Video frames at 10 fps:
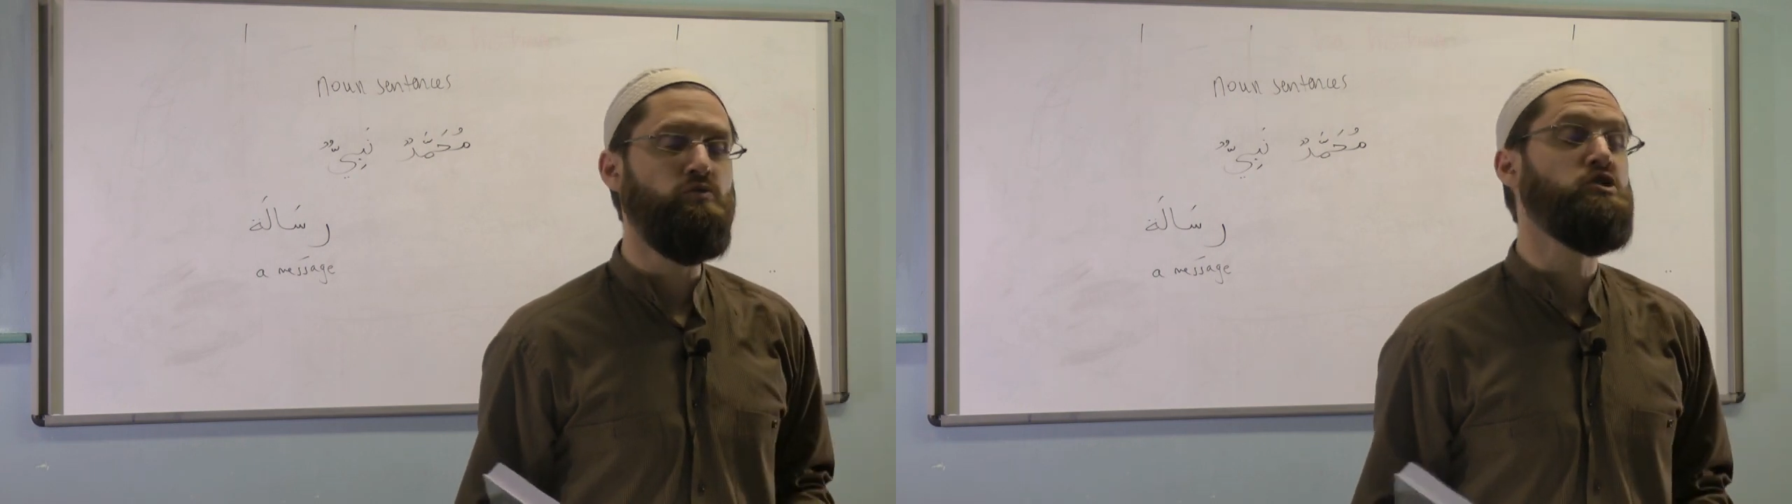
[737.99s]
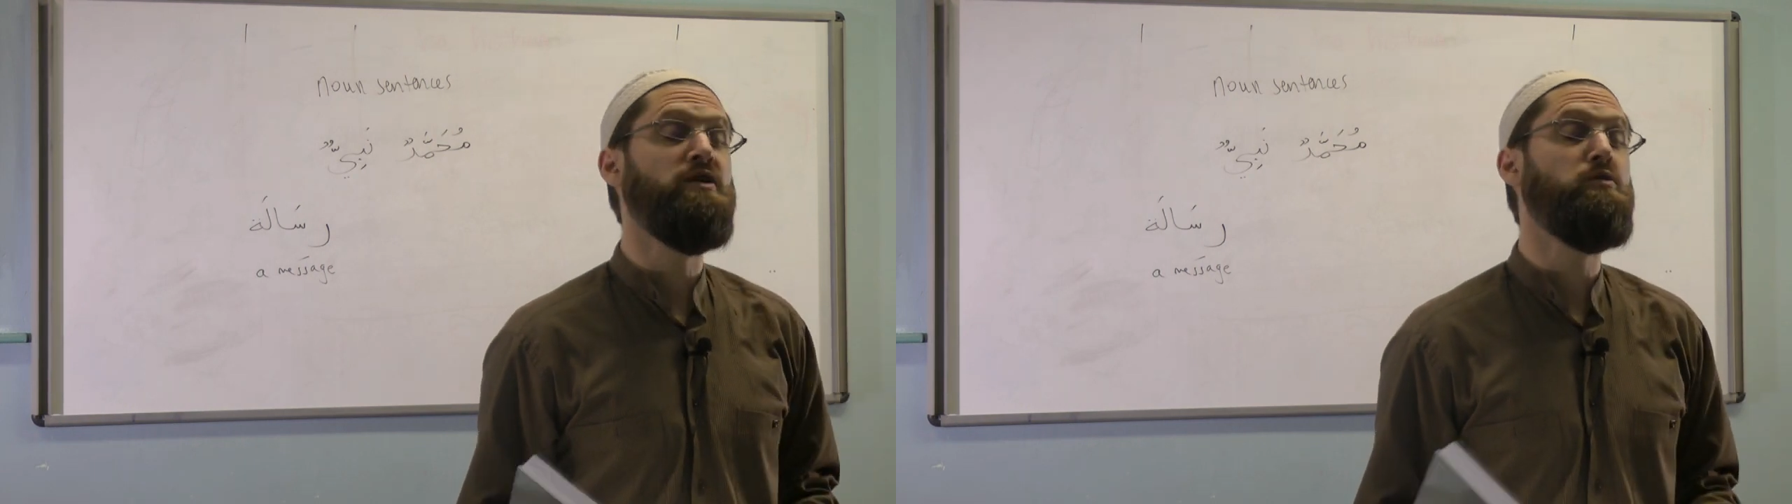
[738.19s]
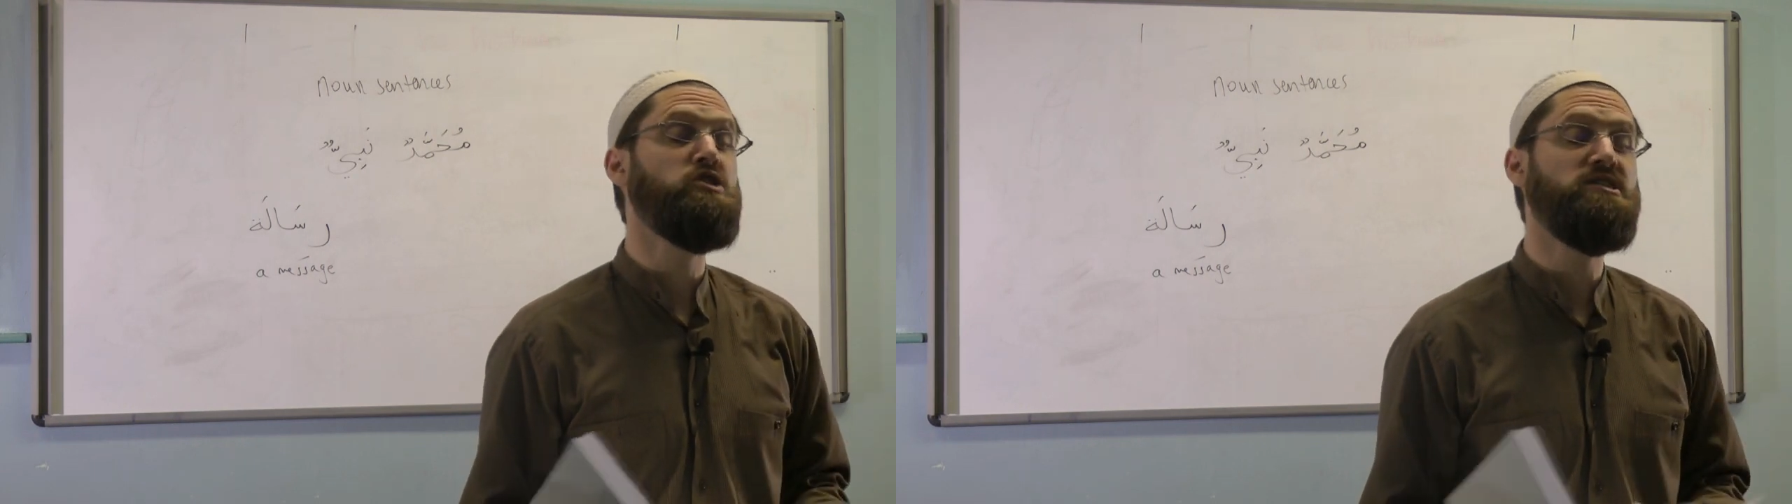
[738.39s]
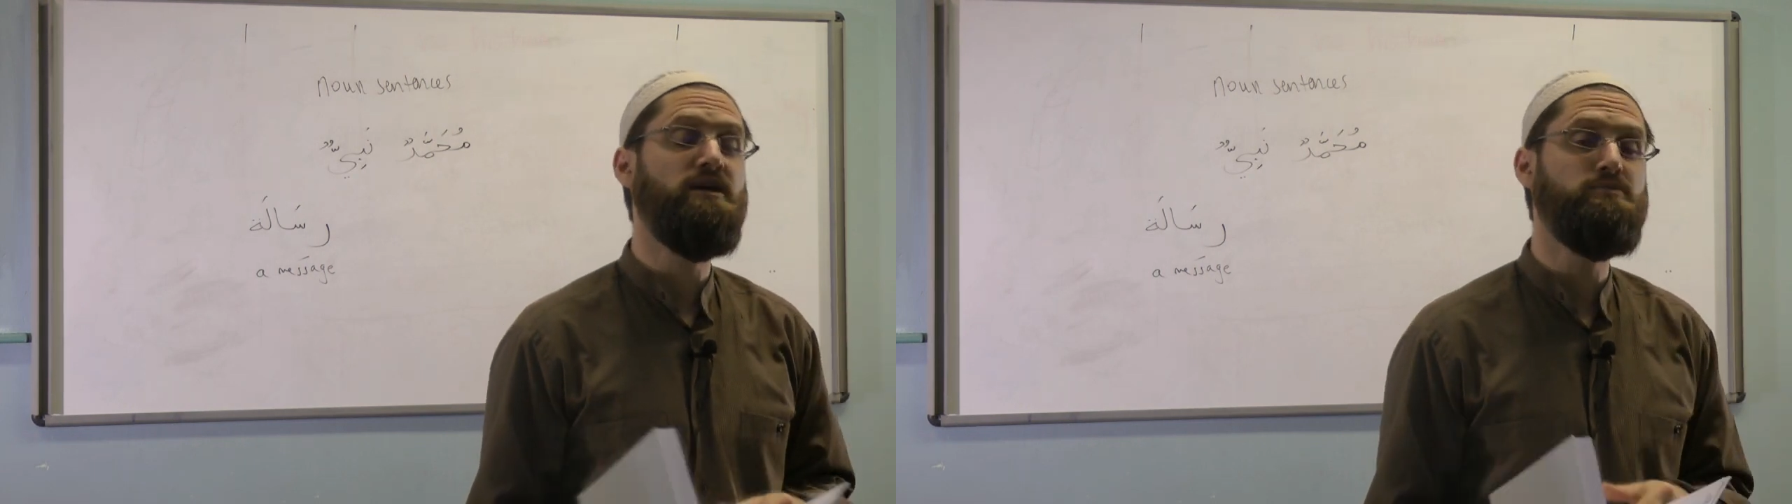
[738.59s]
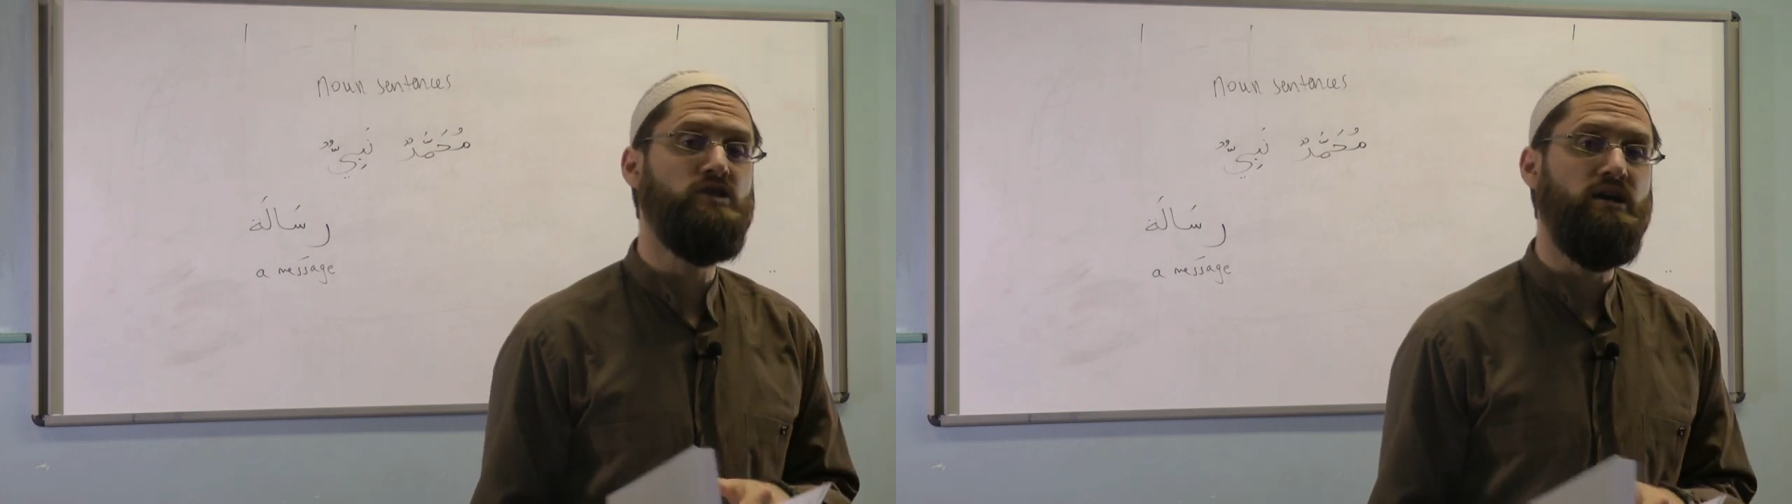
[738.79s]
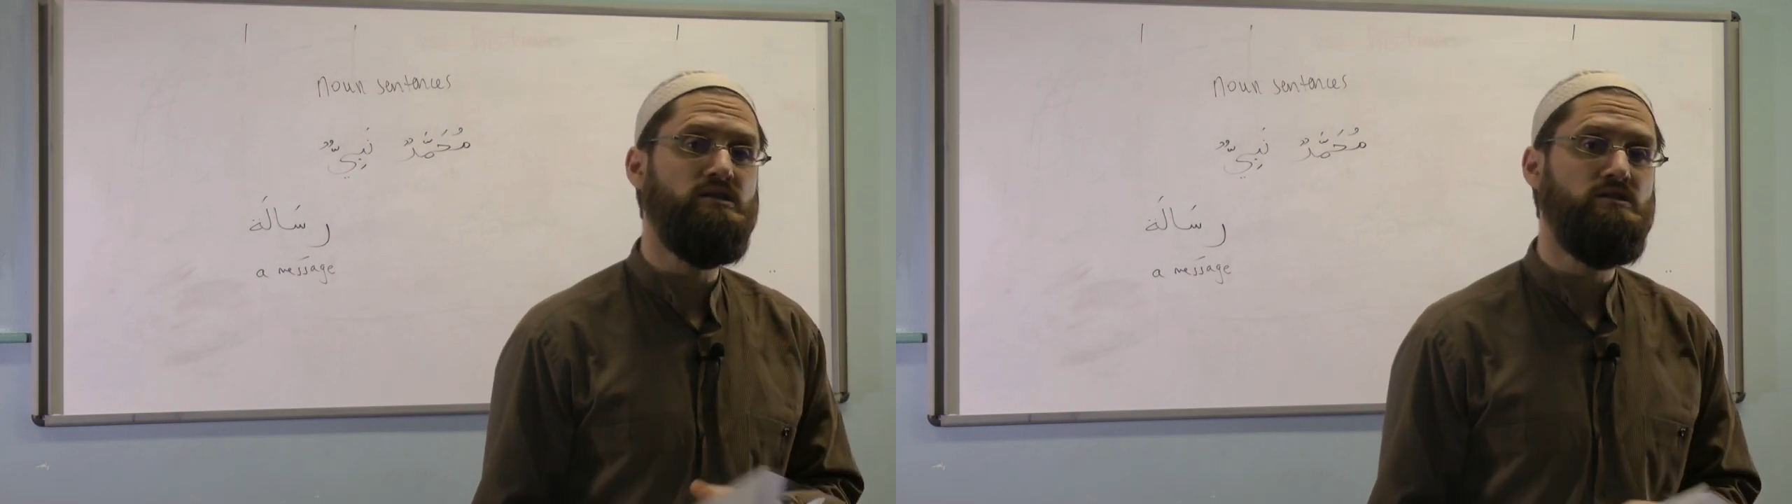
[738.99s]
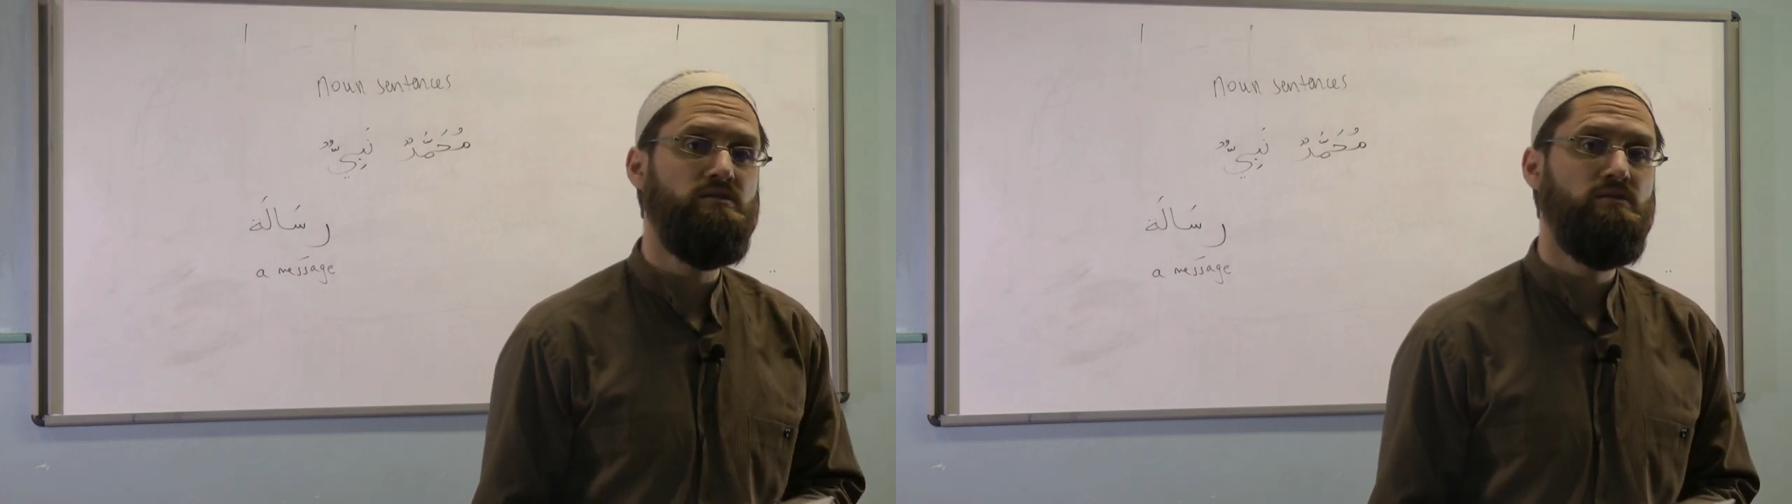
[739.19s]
Oh, sorry, what's the subject?